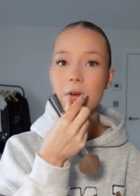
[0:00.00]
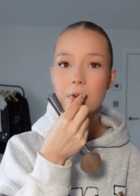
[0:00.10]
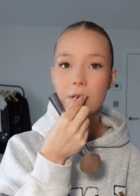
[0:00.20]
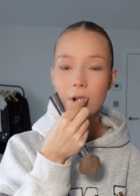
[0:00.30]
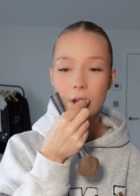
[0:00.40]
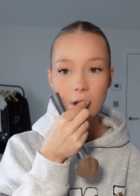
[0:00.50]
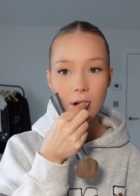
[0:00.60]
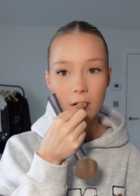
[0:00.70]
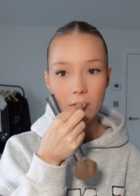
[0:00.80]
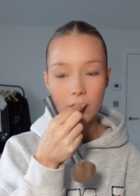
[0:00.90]
got like a
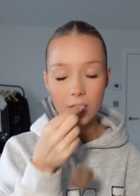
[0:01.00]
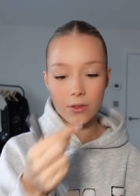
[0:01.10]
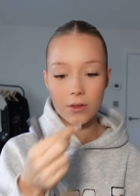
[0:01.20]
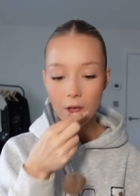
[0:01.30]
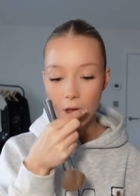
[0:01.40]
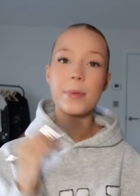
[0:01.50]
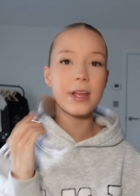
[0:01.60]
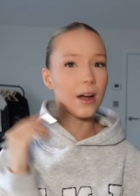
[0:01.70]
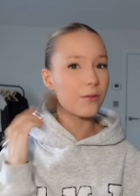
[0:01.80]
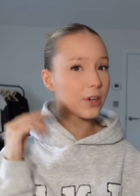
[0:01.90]
hair on my
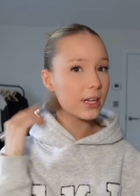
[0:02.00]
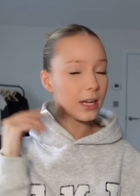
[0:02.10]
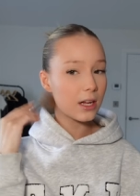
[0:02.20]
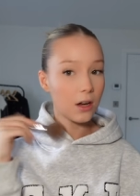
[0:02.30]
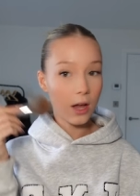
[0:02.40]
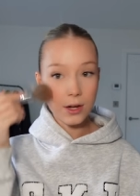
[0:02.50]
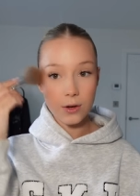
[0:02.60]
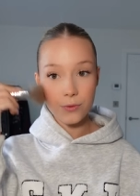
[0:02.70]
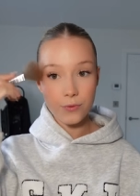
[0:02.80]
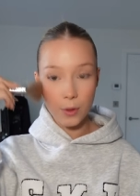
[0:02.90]
yeah, really like
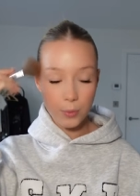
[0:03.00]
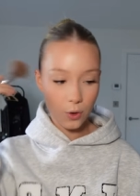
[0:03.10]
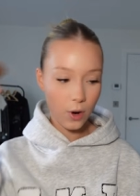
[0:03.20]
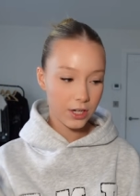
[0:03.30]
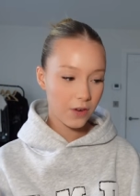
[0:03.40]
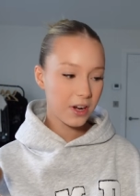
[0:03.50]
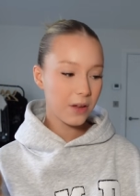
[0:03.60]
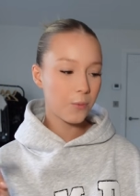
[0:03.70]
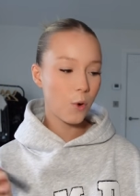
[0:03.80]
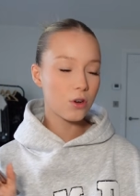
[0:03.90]
football. I don't really
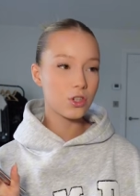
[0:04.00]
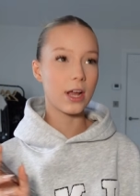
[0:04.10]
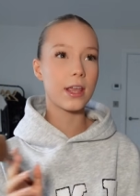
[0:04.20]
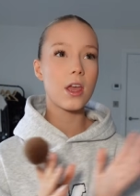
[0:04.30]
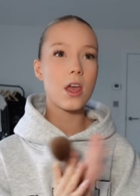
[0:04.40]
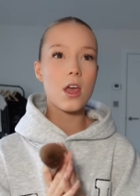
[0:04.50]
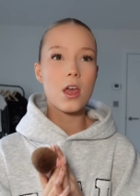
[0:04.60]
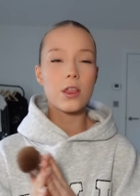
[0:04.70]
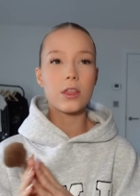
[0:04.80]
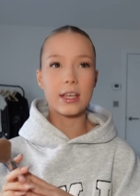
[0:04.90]
watch like
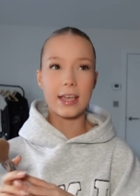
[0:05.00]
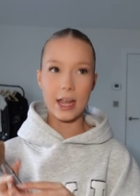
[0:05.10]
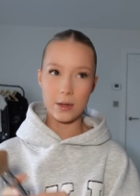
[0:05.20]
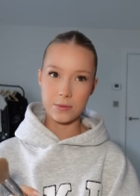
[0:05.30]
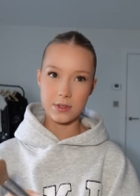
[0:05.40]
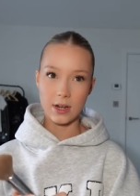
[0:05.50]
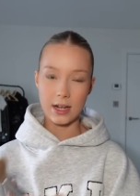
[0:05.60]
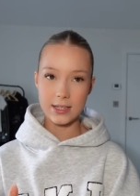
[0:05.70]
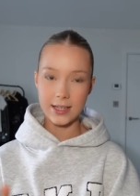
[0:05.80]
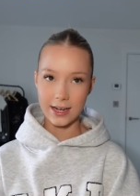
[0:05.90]
the games that
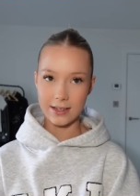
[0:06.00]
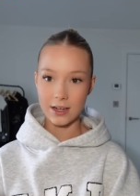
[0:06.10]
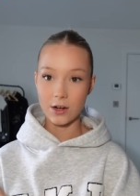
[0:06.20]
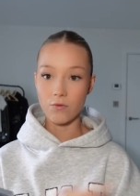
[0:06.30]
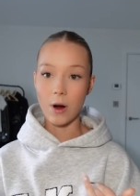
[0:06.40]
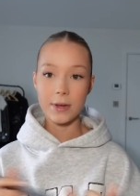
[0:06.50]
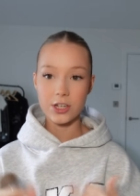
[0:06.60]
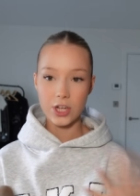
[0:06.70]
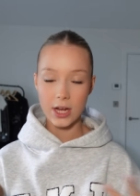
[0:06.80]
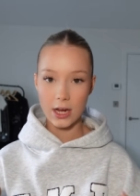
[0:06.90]
let's say it's like a rubbish
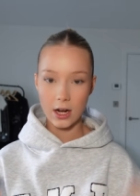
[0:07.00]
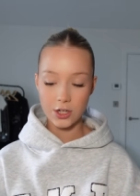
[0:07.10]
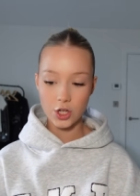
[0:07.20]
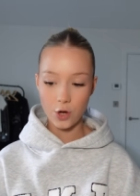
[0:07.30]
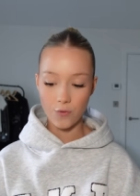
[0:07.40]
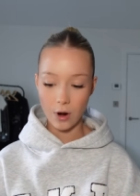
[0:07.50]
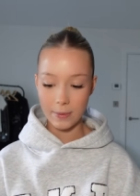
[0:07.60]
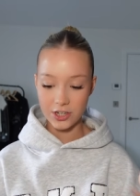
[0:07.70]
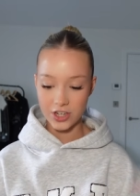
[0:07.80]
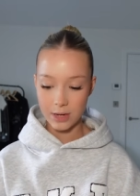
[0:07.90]
team, like two
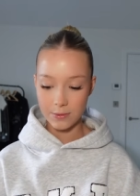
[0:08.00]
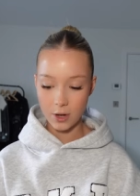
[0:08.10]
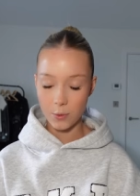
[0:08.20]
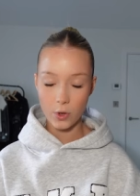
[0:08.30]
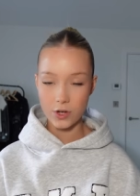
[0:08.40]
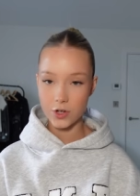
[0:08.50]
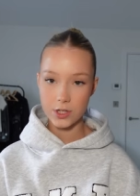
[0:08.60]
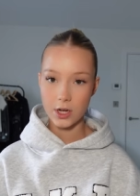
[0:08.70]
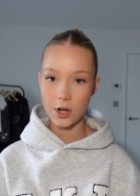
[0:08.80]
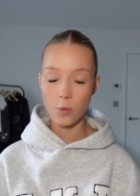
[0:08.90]
rubbish teams I'm not
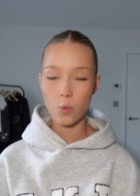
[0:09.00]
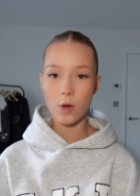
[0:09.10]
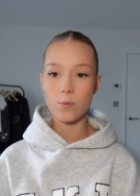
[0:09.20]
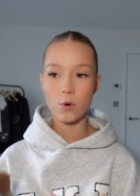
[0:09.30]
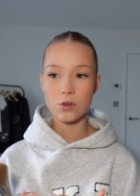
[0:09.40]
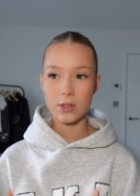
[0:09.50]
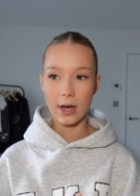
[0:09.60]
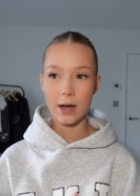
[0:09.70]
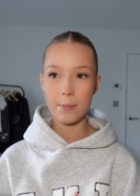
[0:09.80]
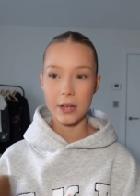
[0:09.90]
interested in. I won't watch
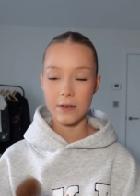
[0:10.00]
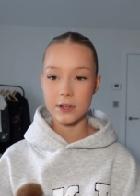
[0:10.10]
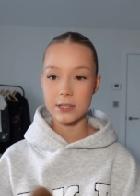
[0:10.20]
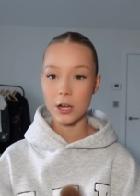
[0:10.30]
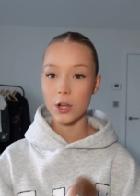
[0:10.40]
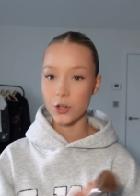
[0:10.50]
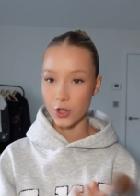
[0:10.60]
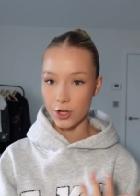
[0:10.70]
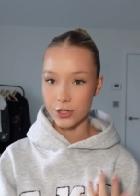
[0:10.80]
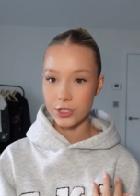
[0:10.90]
that, but if it's like a
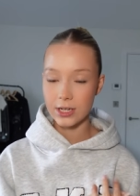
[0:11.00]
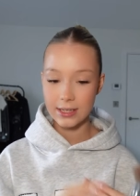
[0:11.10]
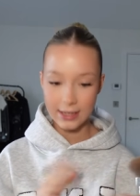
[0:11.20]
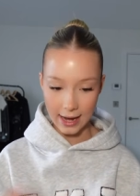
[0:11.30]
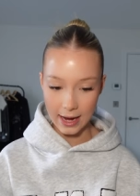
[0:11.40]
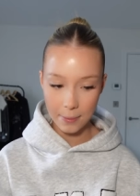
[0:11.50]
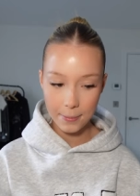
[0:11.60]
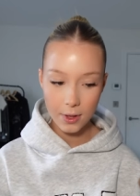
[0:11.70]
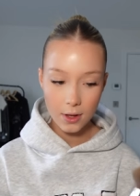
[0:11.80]
good game,